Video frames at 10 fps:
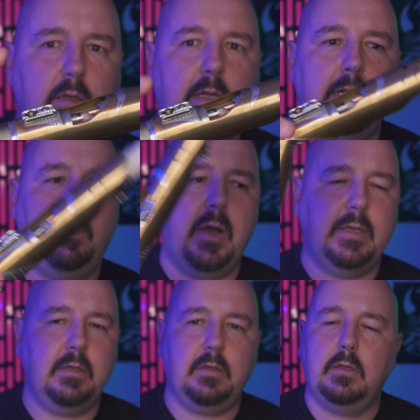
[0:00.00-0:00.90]
hit a
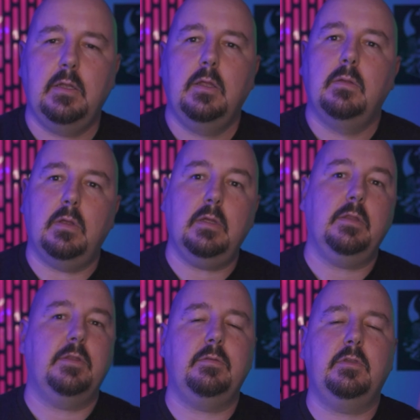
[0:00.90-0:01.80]
button.
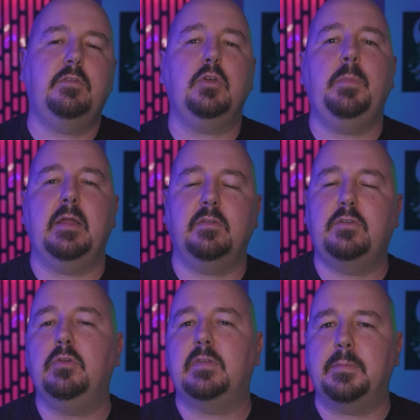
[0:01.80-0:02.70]
The two buttons
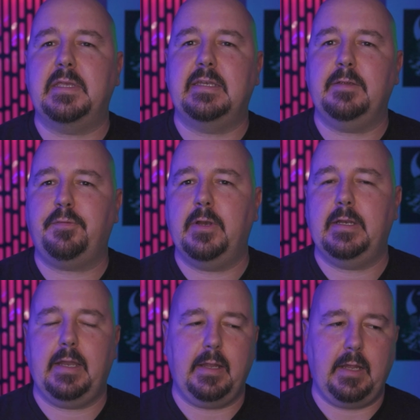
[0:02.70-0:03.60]
do something different.
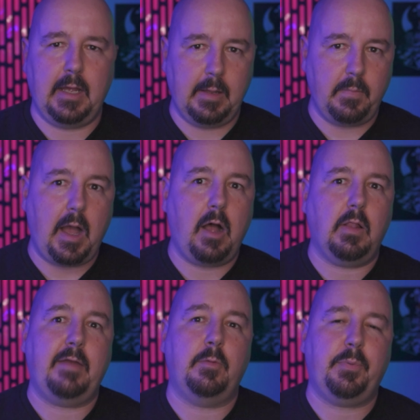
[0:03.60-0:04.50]
I'll
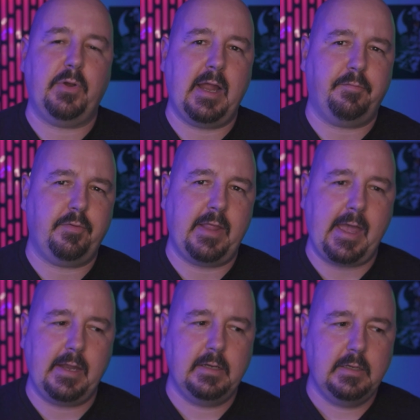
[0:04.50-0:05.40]
have a printout for that.